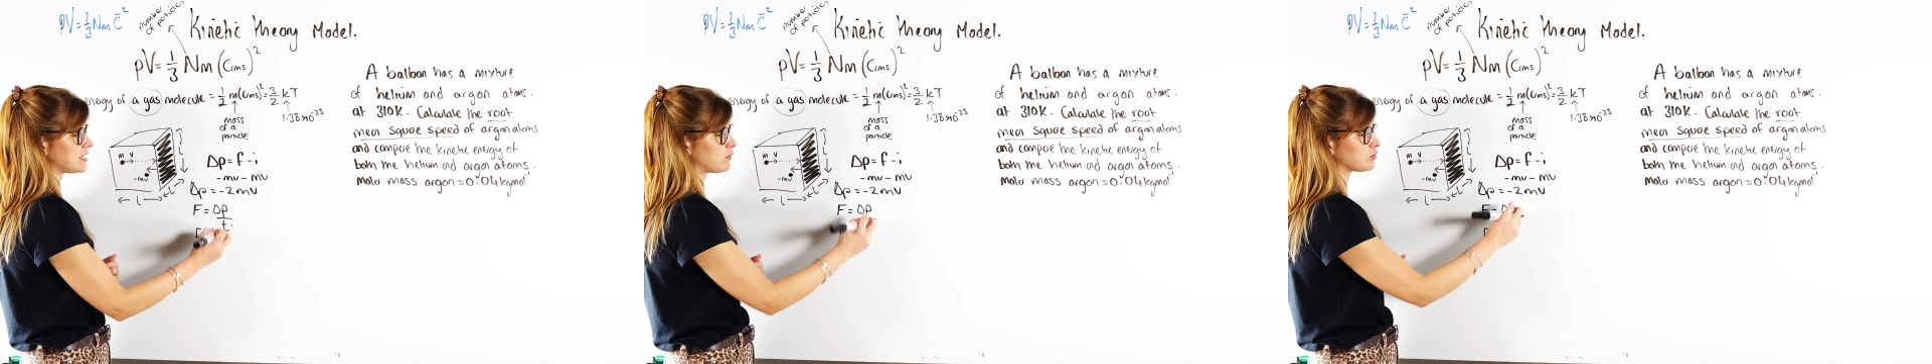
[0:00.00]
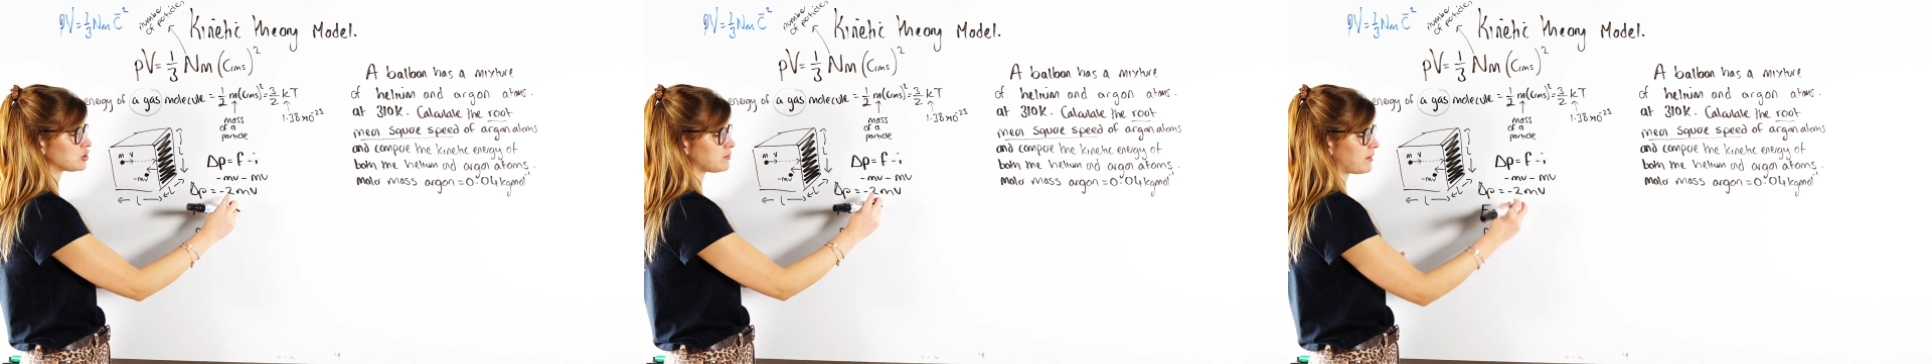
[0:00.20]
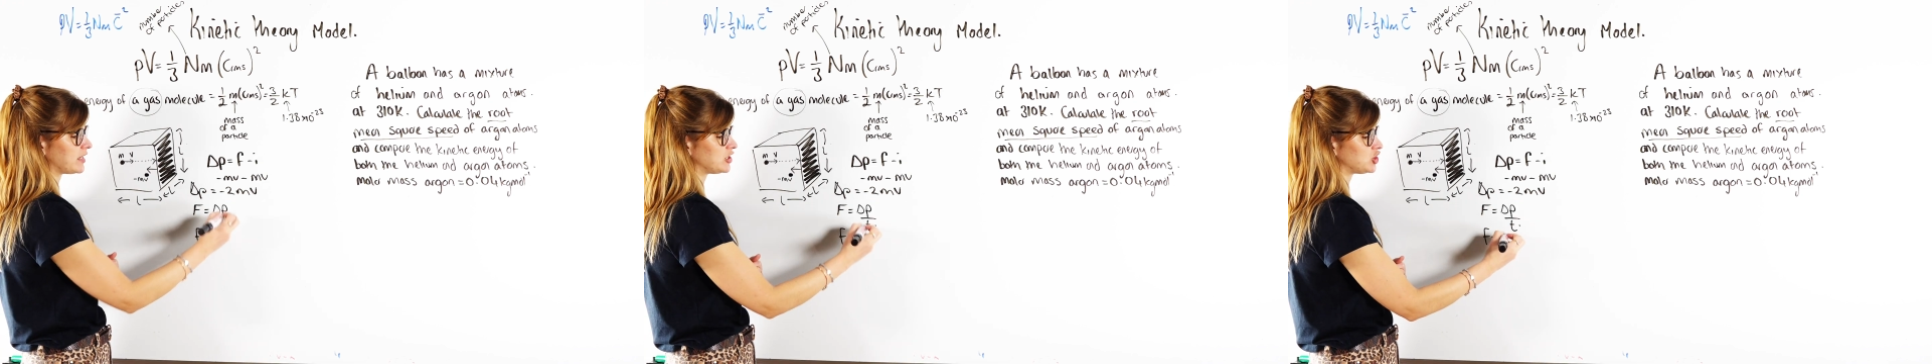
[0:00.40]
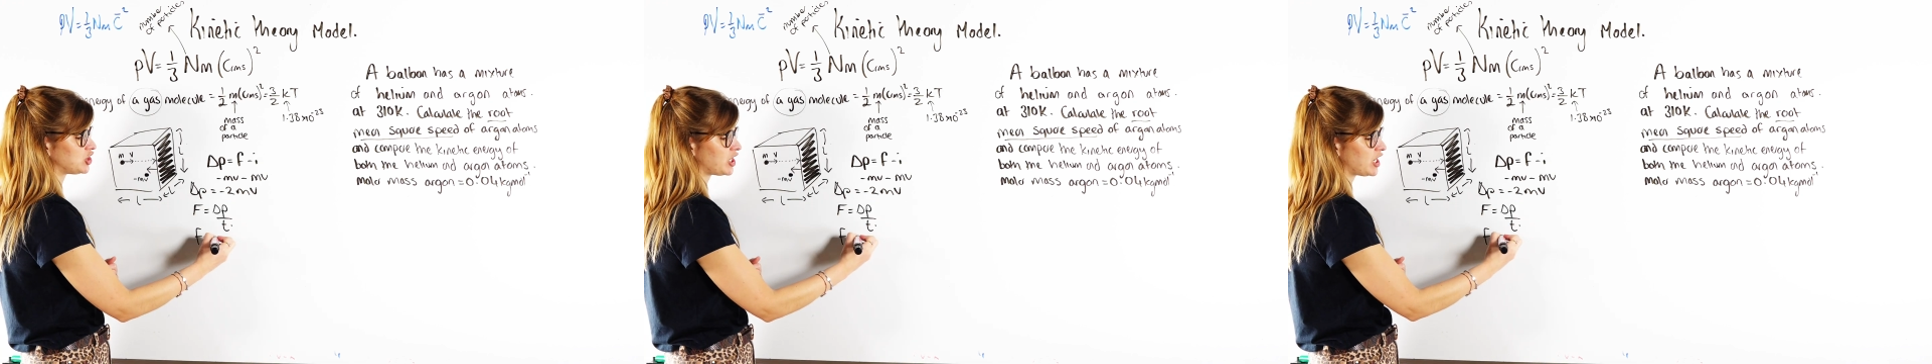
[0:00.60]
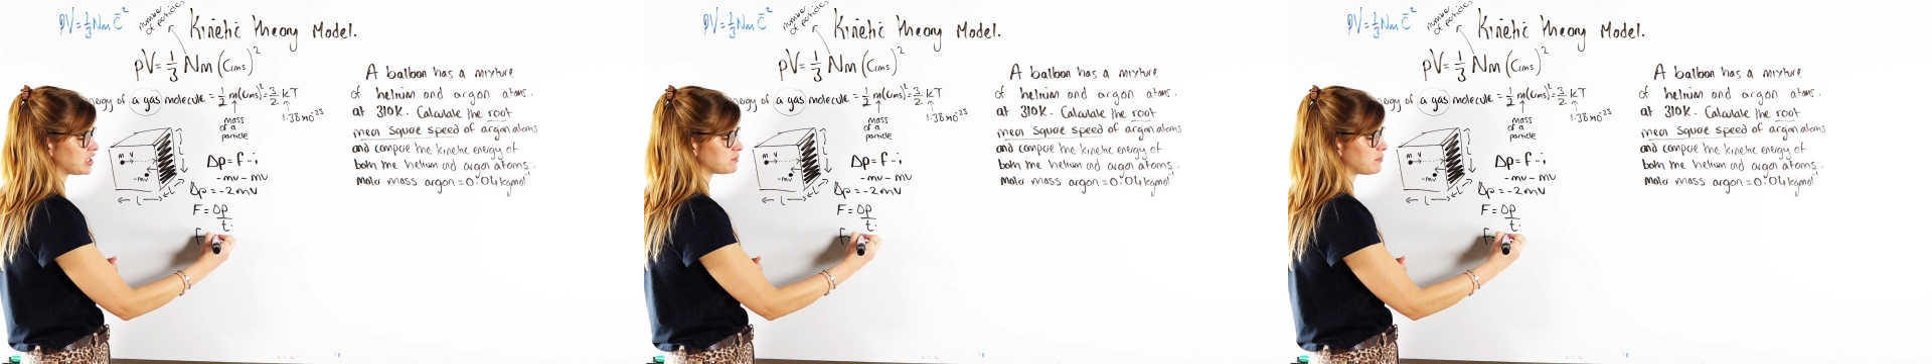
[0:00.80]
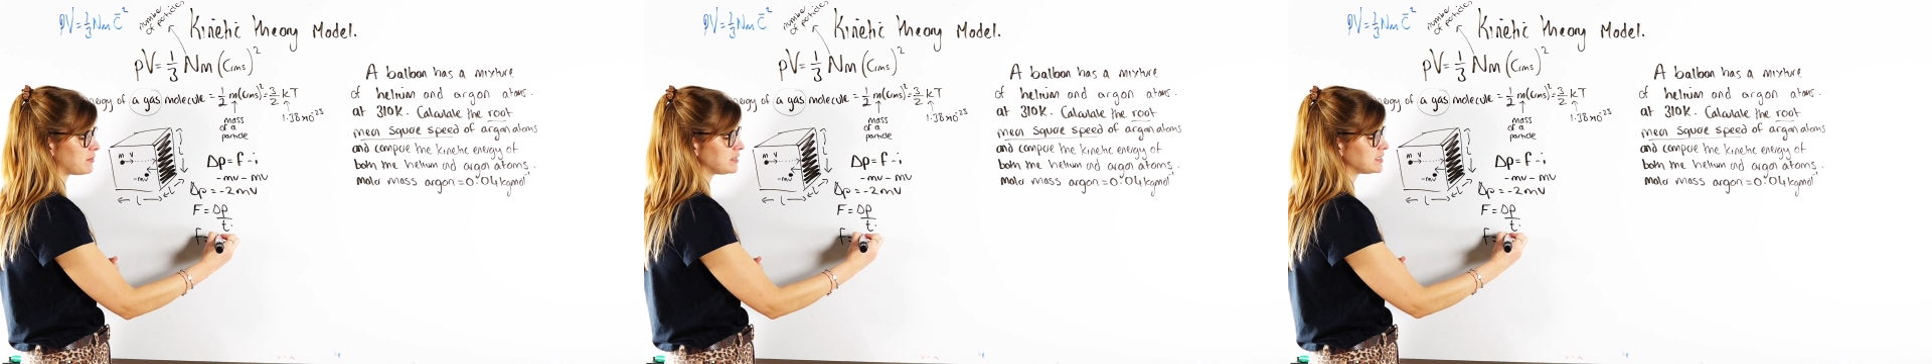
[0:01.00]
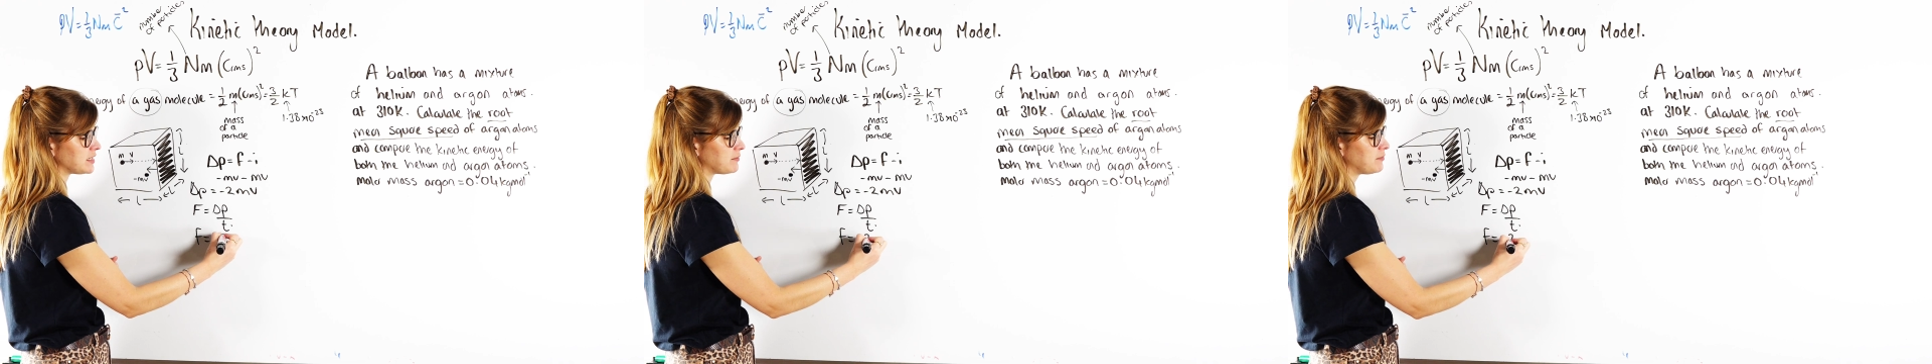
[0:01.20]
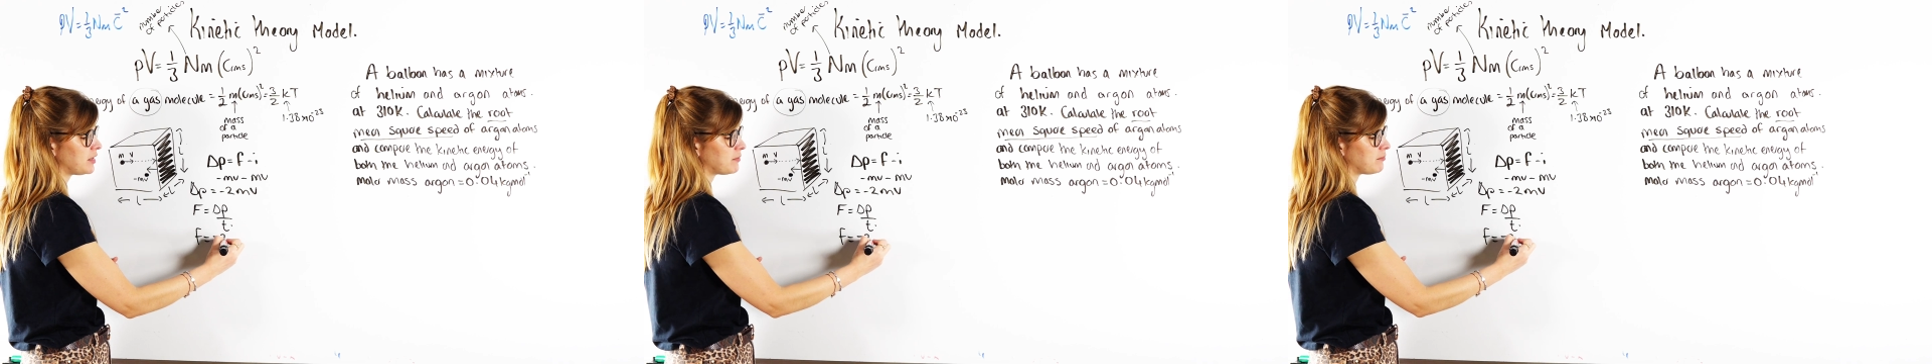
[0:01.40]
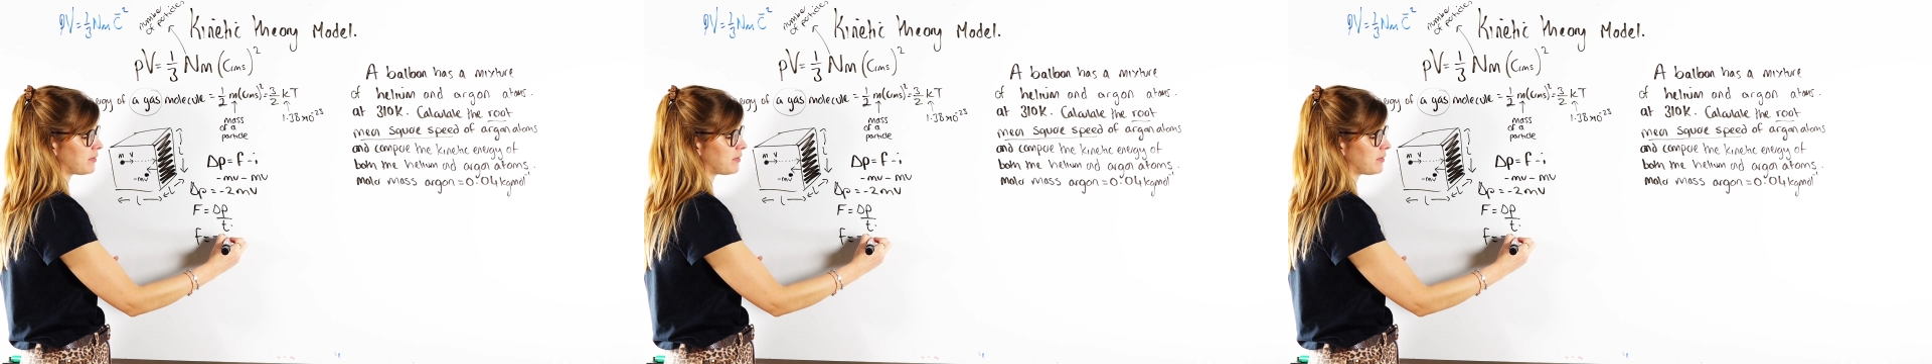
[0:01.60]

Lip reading: equal to my change momentum